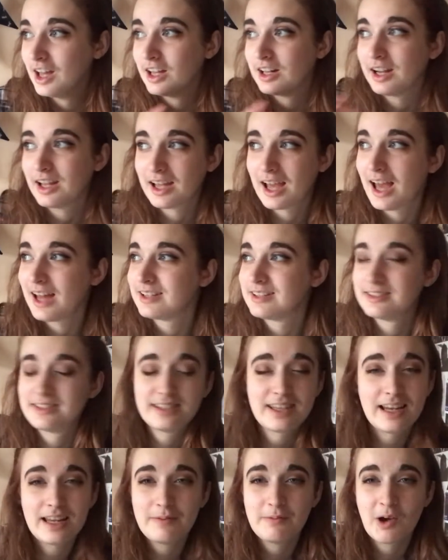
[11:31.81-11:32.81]
like, it had
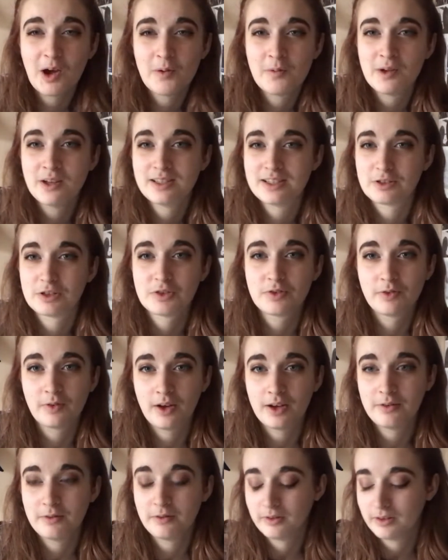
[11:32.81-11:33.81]
silly moments, it was
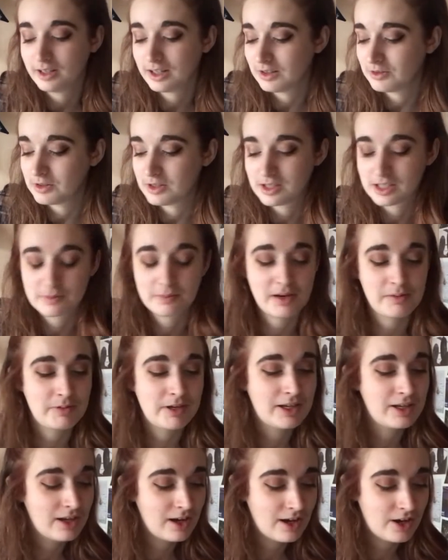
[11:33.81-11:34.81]
fun, it would just made
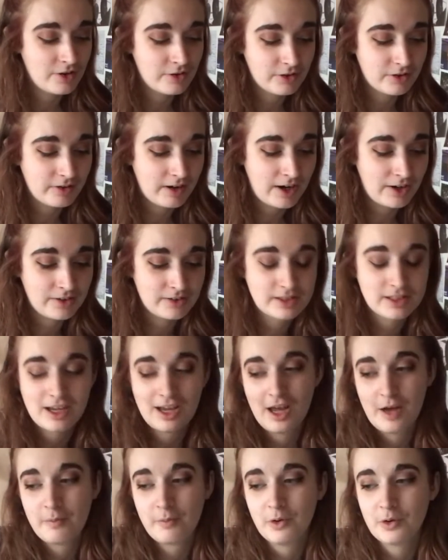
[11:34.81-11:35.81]
me laugh throughout,
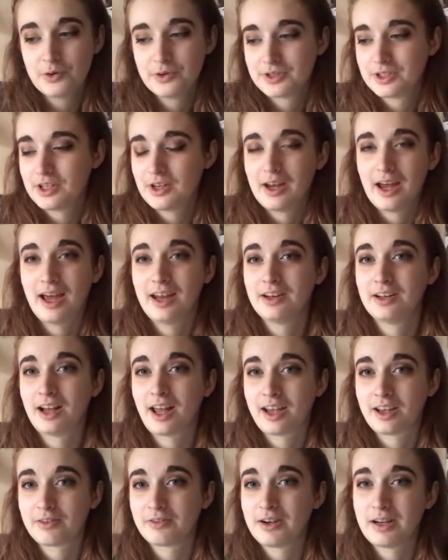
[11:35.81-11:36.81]
but also had
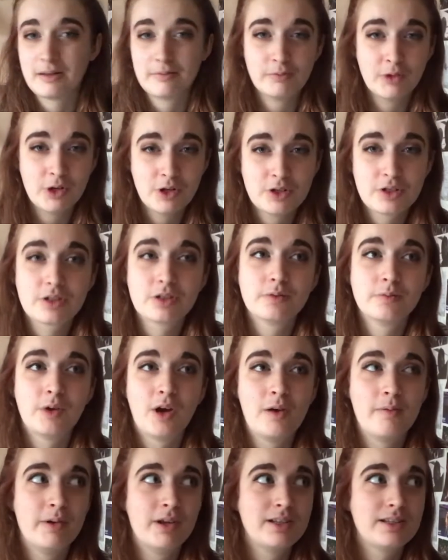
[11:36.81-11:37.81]
like really emotional
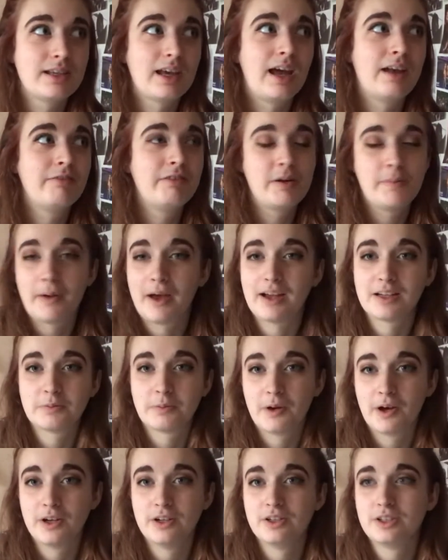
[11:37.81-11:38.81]
moments and really packed
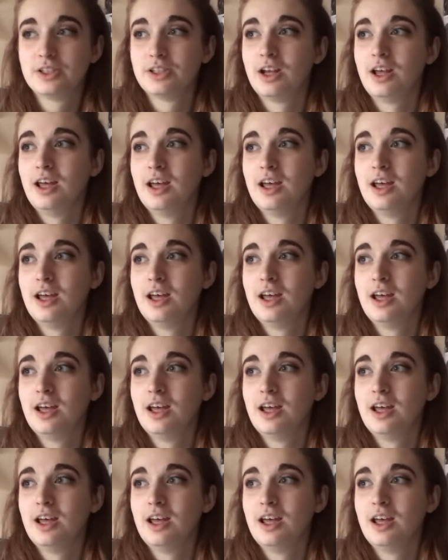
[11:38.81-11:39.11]
punch.